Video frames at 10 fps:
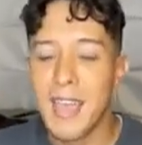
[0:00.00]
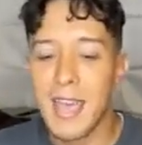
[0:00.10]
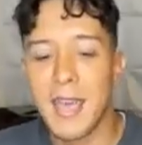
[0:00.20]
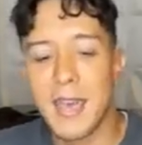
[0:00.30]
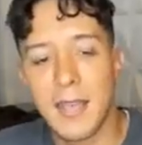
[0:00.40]

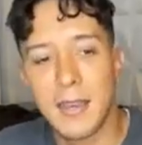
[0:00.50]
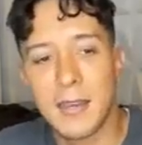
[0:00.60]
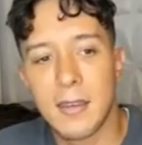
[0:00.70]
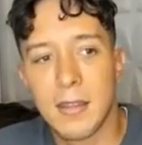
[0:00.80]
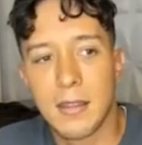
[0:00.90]
And
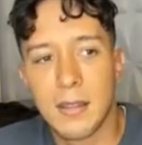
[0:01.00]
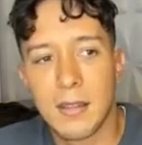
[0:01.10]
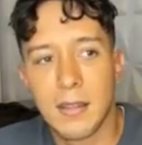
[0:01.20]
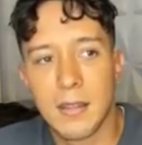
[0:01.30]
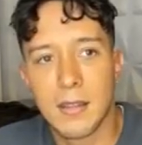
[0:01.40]

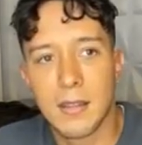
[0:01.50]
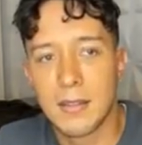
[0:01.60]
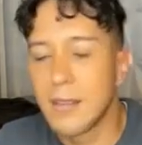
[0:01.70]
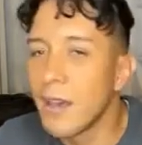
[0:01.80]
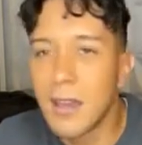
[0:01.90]

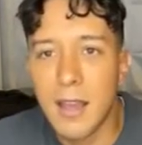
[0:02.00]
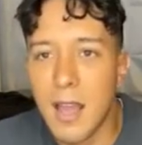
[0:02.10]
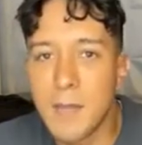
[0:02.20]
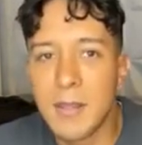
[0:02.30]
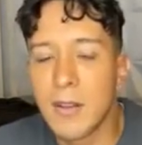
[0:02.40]
yeah, I
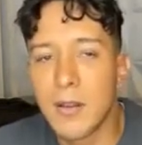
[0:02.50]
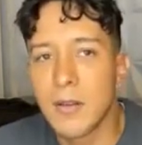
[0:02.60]
mean,